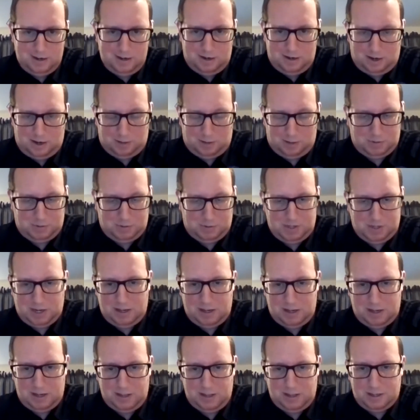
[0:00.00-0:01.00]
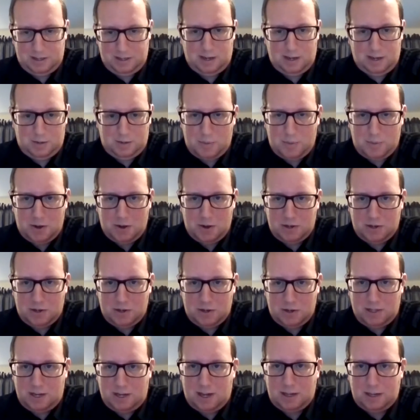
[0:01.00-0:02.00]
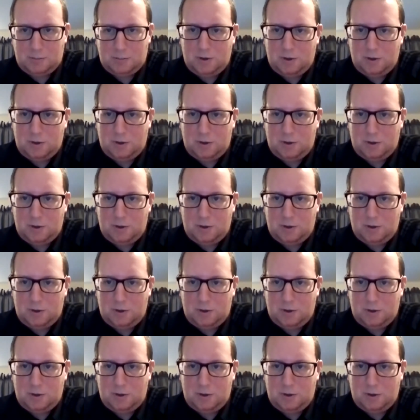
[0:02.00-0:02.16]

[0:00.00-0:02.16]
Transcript: I'm saying this like I'm a Barnsley expert.